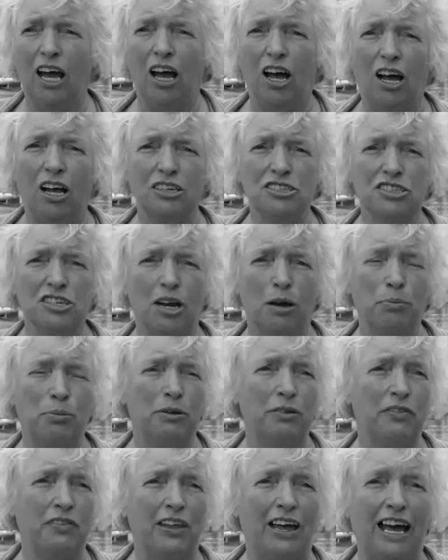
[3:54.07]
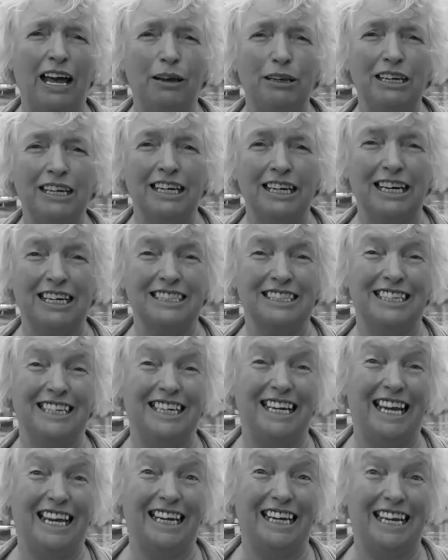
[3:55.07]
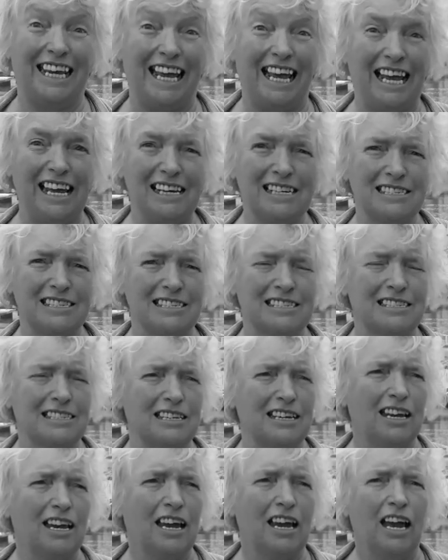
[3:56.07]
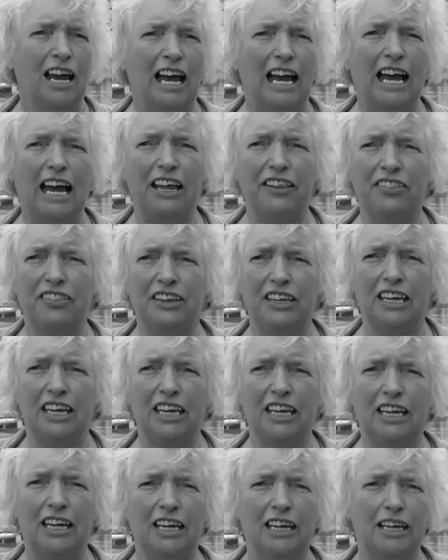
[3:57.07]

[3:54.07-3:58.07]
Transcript: On top of that you can actually get gas at the